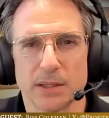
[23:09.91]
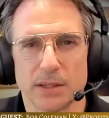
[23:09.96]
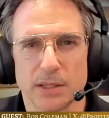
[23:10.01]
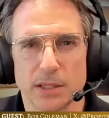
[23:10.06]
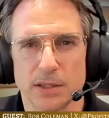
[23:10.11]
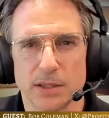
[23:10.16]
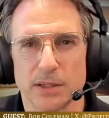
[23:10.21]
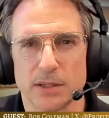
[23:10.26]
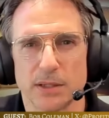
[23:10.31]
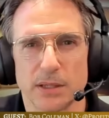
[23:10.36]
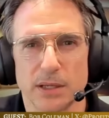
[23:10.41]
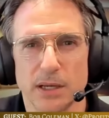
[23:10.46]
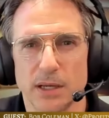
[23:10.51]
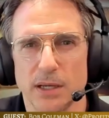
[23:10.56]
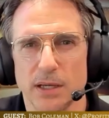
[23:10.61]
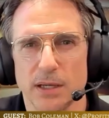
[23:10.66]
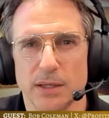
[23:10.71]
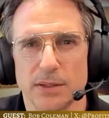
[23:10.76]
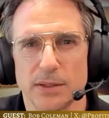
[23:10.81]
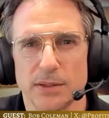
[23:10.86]

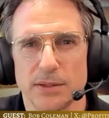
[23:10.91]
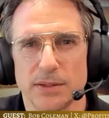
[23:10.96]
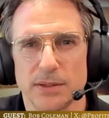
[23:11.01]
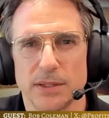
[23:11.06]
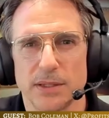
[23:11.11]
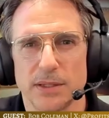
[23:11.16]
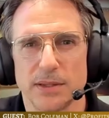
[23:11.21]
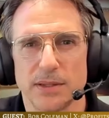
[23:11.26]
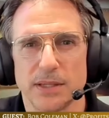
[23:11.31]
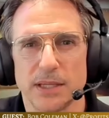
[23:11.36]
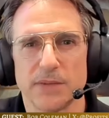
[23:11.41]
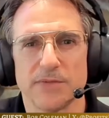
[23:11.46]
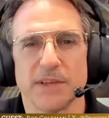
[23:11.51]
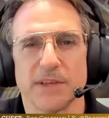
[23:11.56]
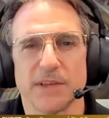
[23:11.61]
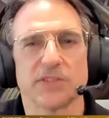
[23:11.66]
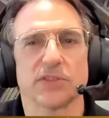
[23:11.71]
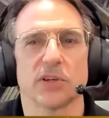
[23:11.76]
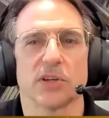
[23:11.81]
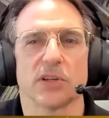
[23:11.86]
the
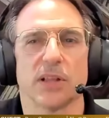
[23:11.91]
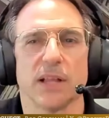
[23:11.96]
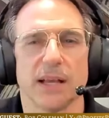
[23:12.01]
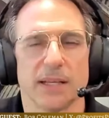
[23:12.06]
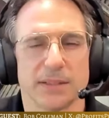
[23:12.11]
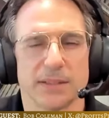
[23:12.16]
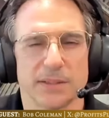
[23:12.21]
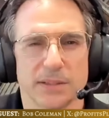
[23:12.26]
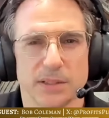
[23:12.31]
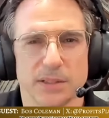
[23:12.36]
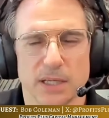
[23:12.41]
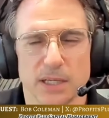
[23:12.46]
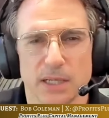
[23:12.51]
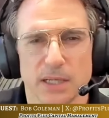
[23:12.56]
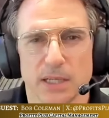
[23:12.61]
investor class,